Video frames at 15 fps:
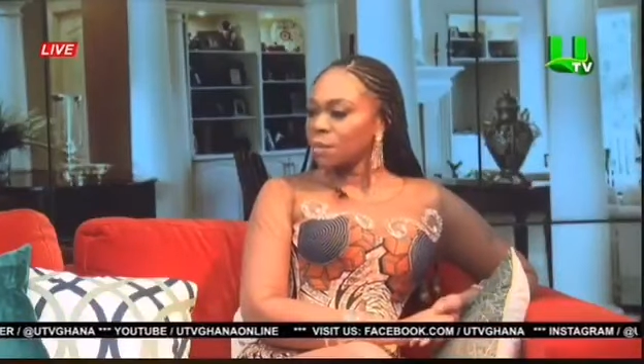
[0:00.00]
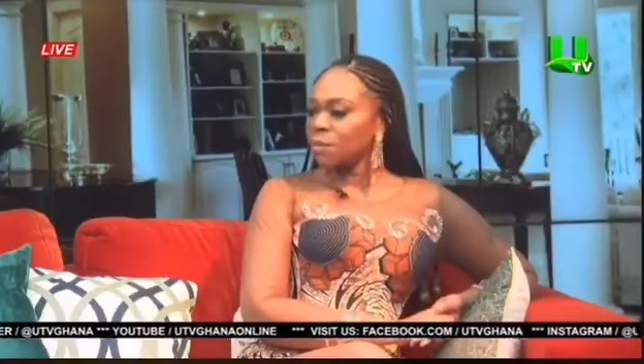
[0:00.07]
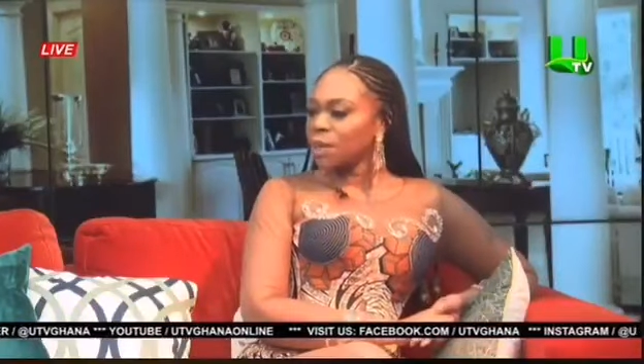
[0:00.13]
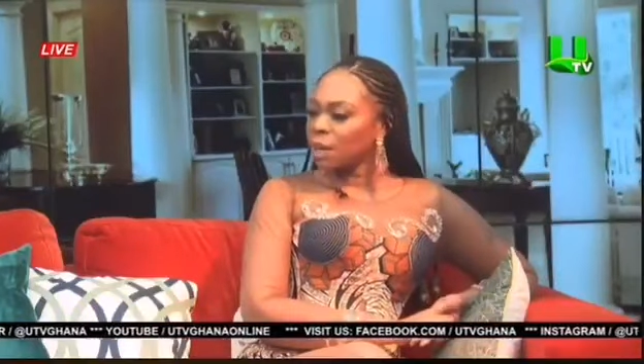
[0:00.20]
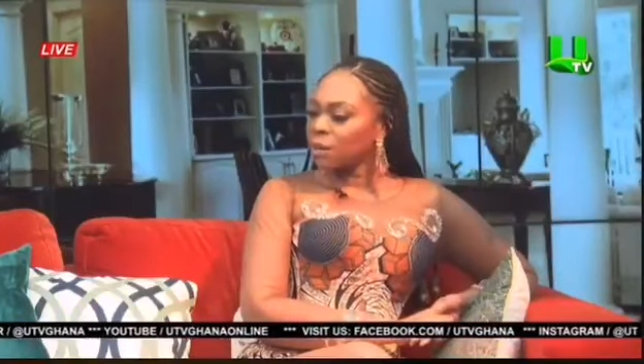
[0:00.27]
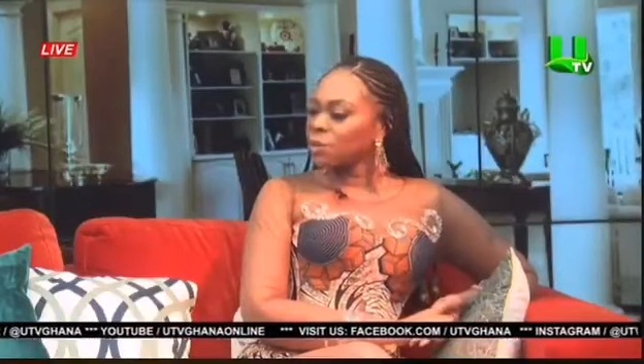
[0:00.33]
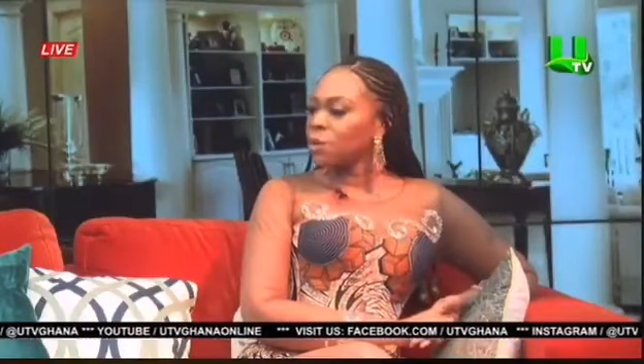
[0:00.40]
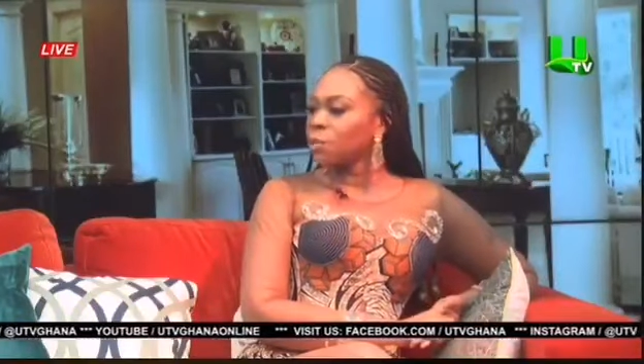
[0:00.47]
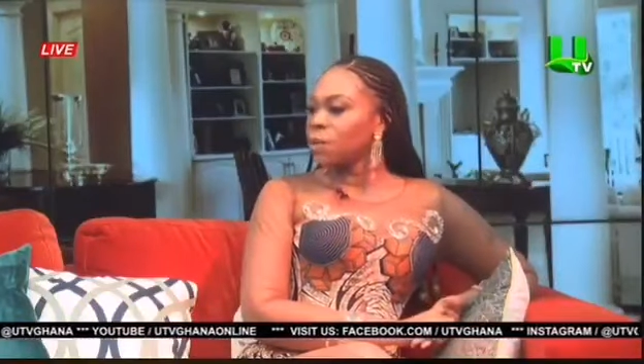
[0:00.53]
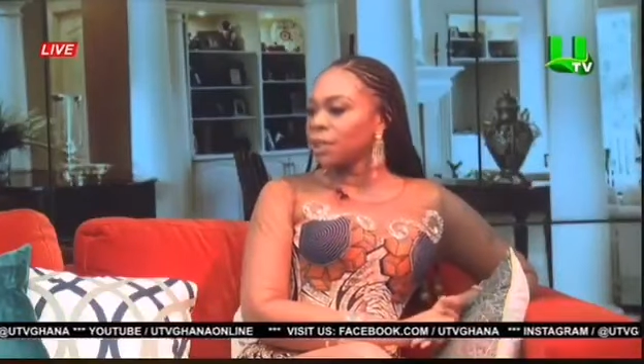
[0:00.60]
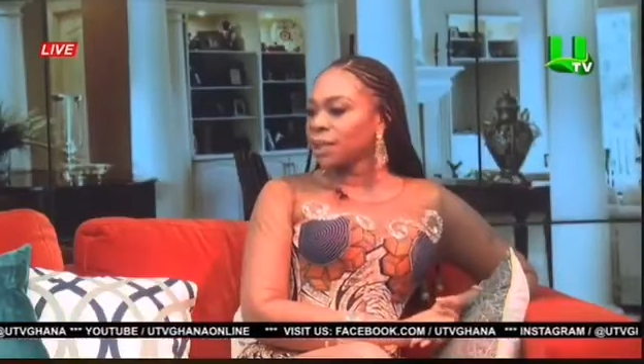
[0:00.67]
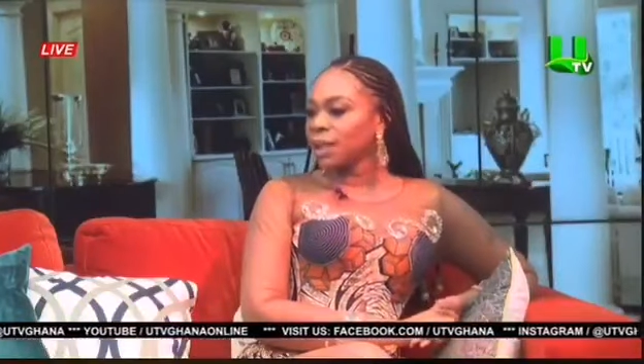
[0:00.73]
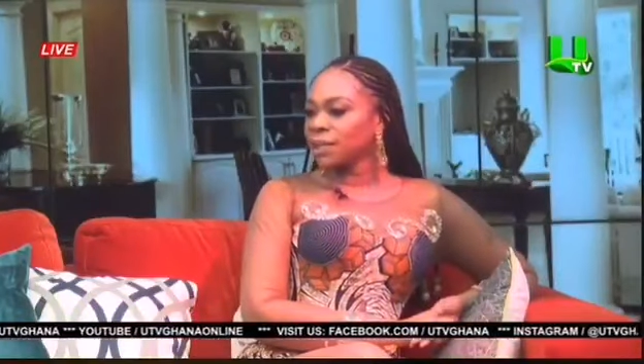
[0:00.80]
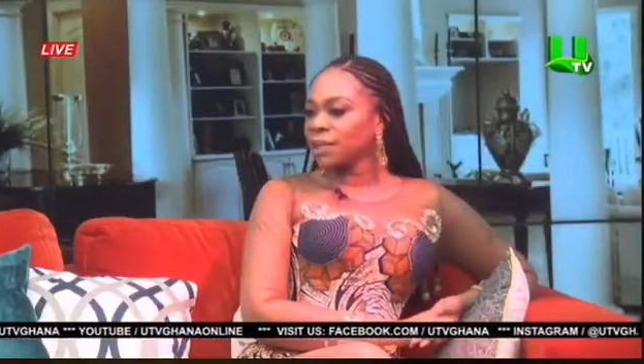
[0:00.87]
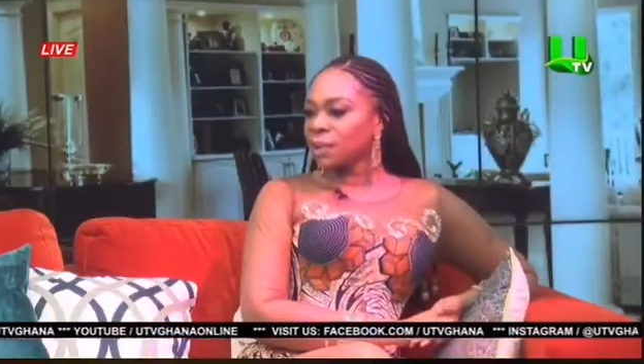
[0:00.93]
Sometimes we
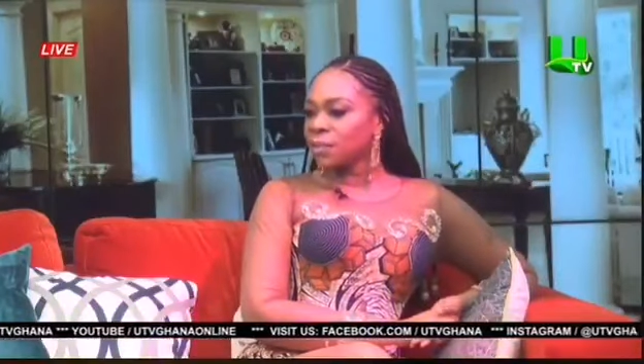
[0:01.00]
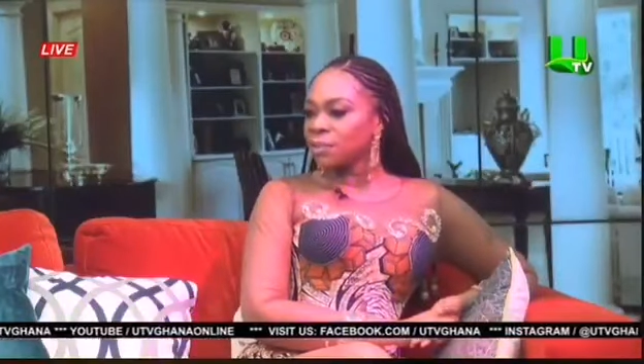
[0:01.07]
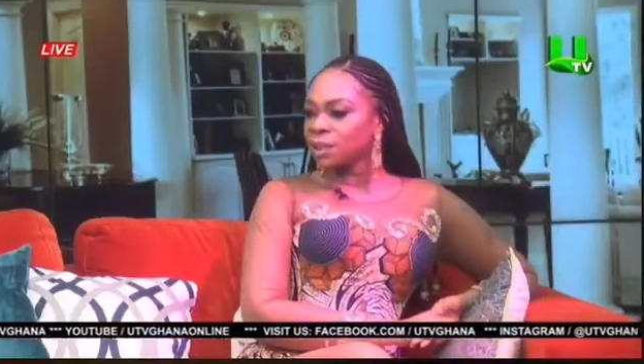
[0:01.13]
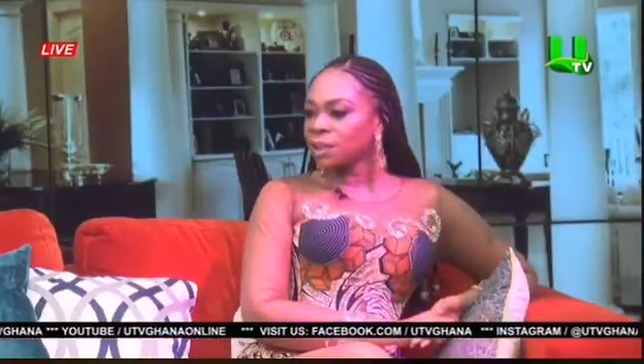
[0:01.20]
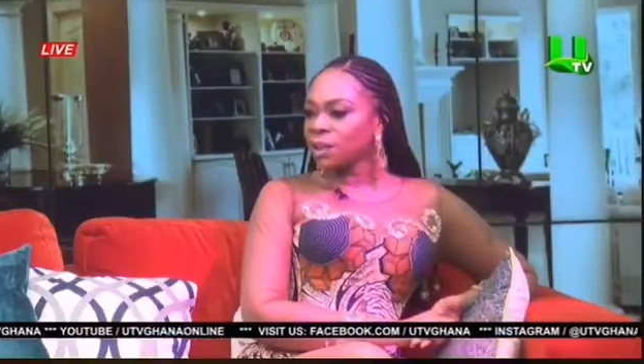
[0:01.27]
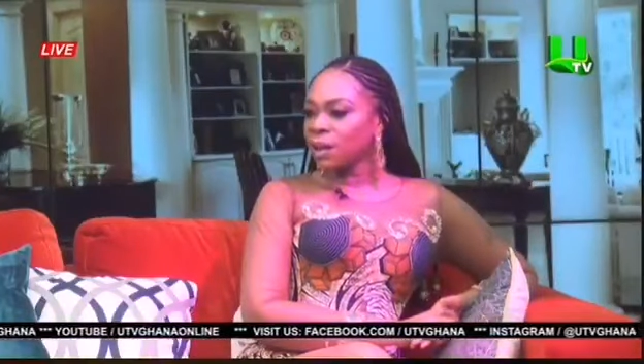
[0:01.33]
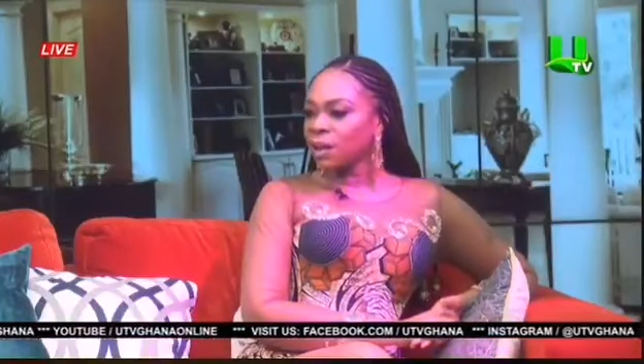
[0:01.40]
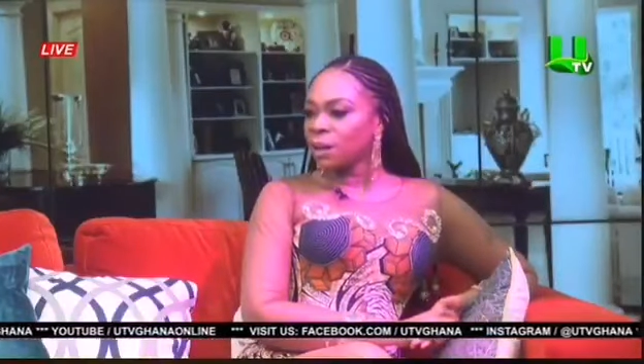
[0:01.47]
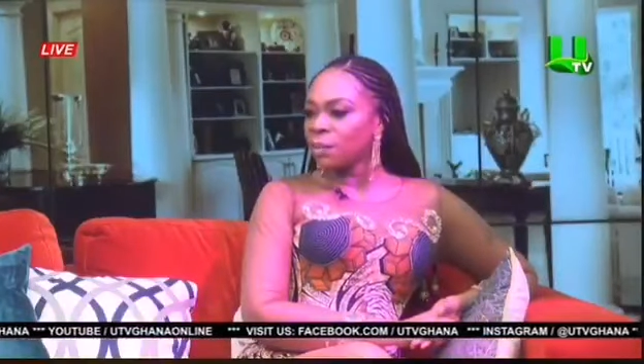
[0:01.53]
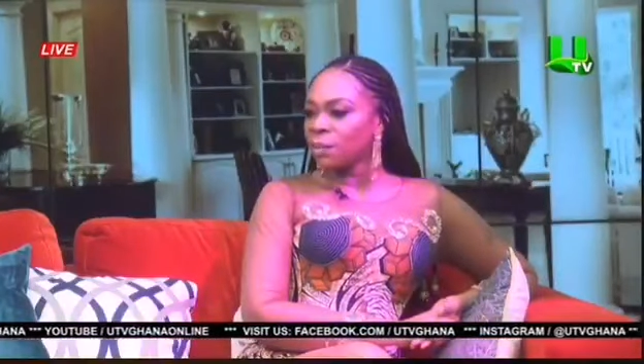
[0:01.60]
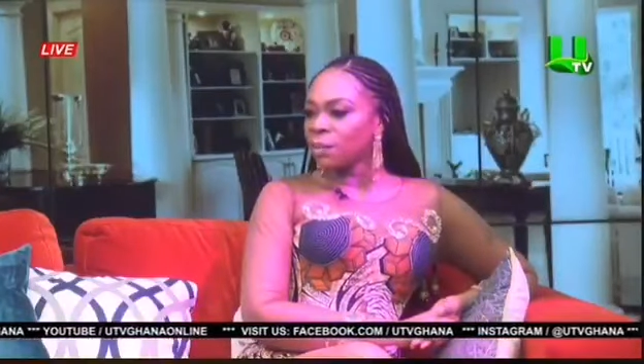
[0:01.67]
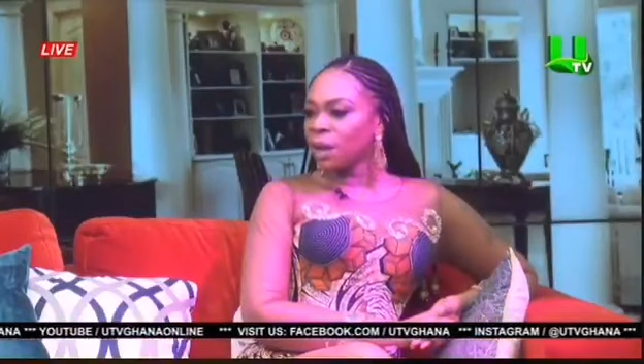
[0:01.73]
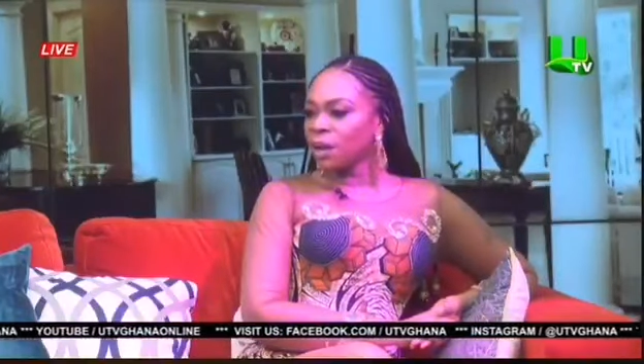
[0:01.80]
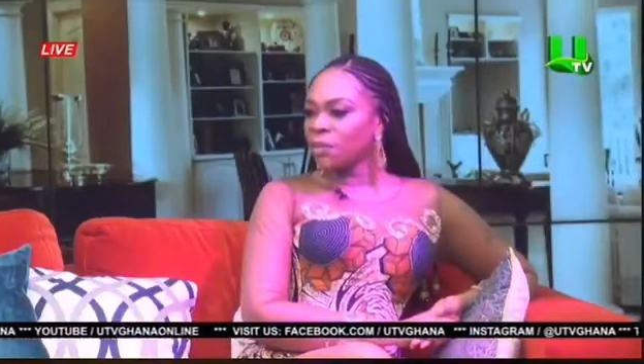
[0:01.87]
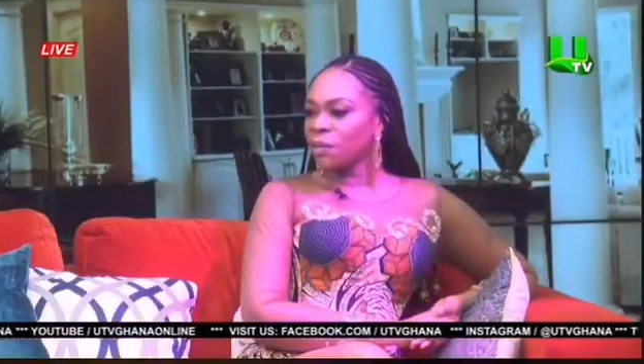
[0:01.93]
must accept
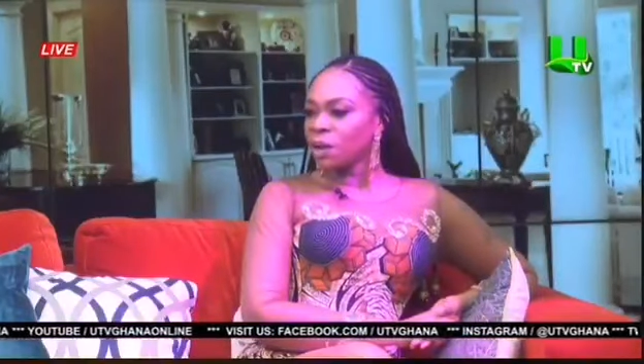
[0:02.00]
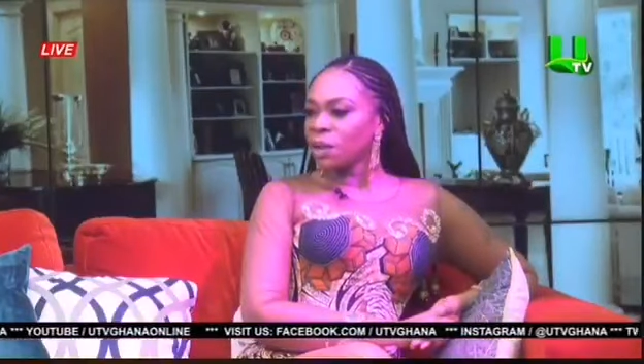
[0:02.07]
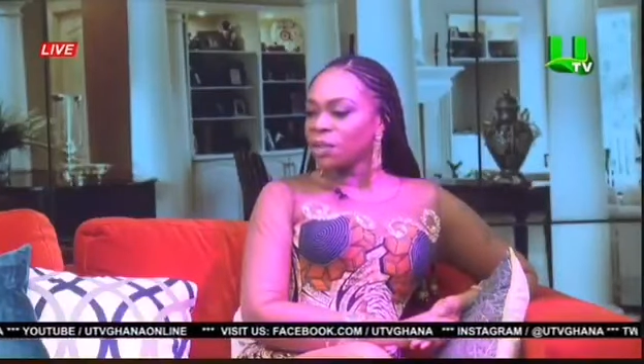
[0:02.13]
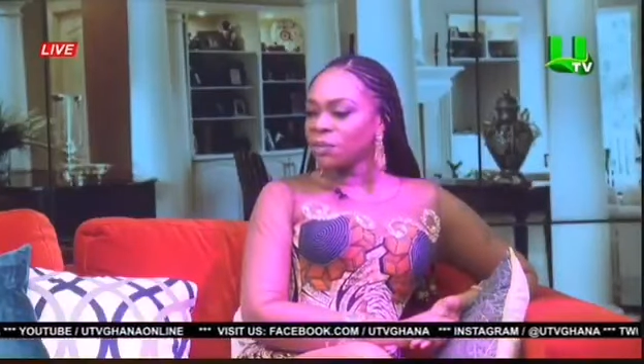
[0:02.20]
a